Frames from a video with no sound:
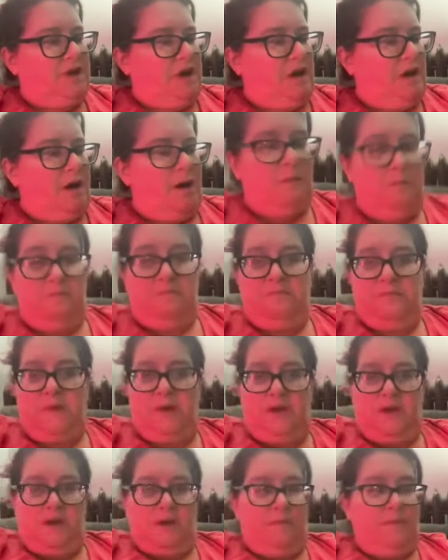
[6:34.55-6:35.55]
I'm
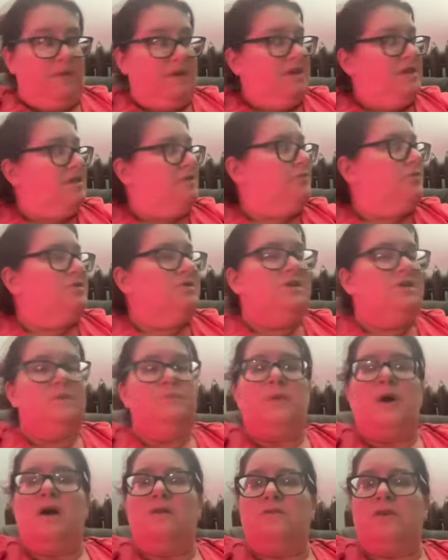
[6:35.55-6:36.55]
in a different
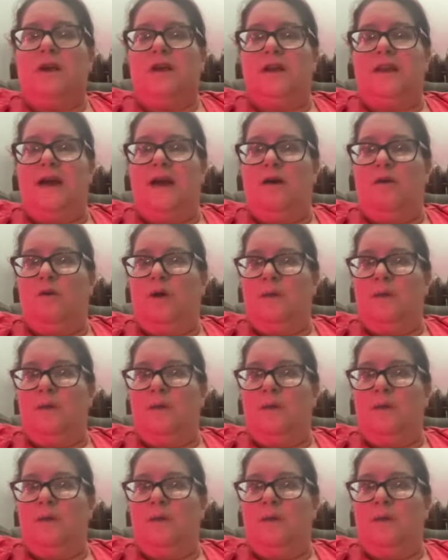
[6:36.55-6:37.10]
spot right now.